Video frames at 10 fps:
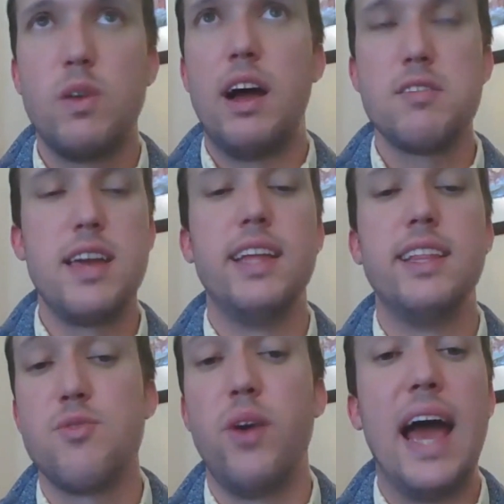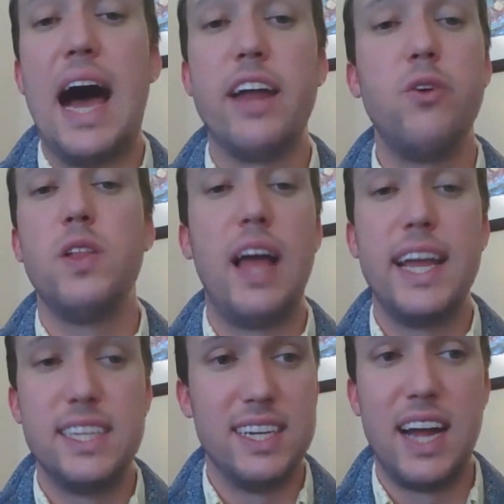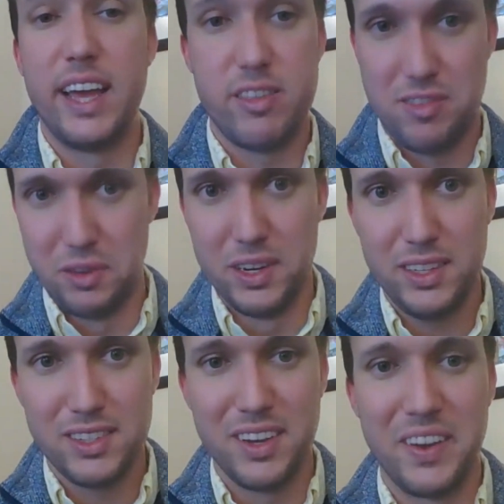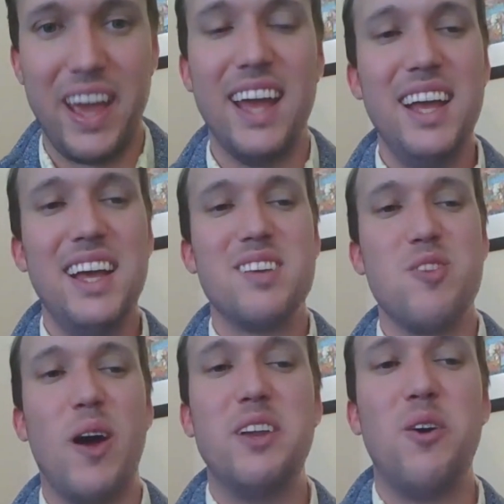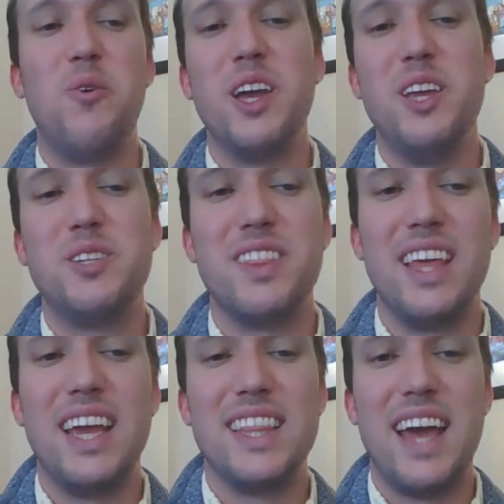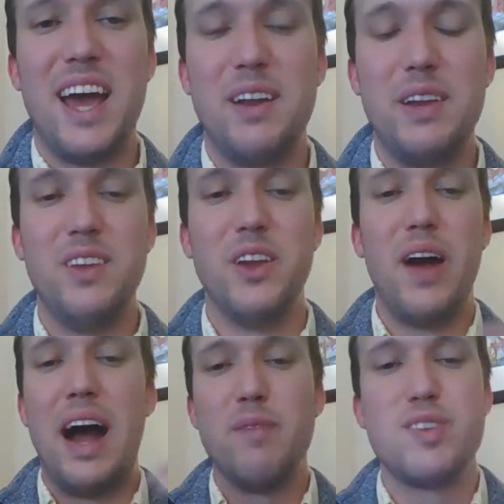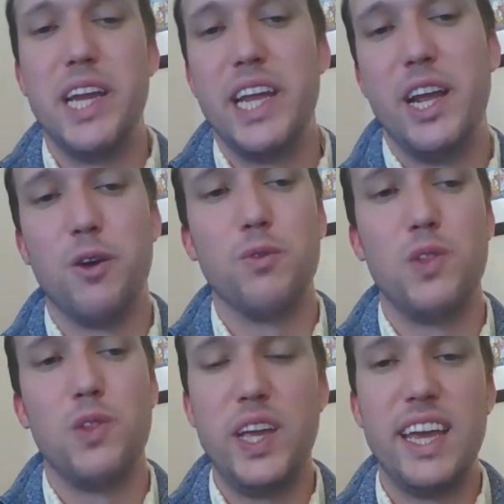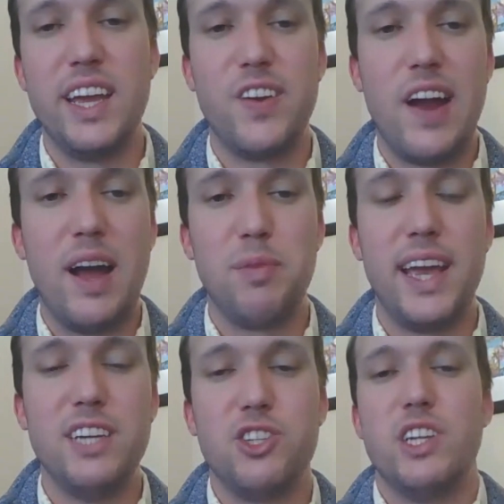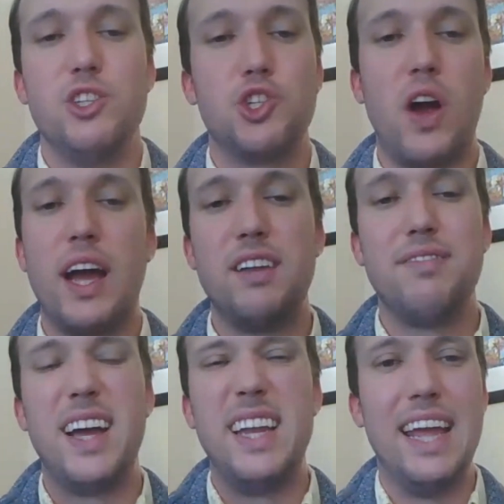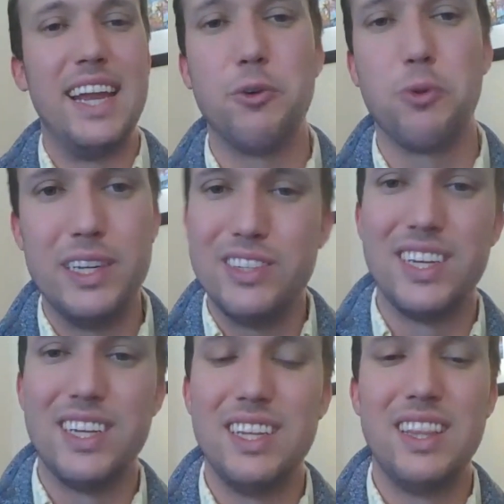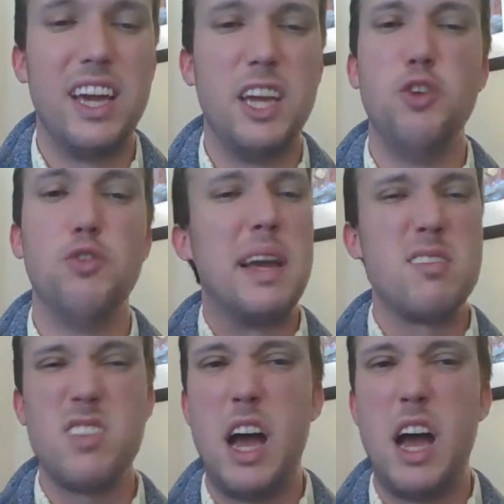I'll say it this way. I don't like denying students. Okay. So I don't want you to think that, I'm sitting here looking at your application and trying to find any reason that you've messed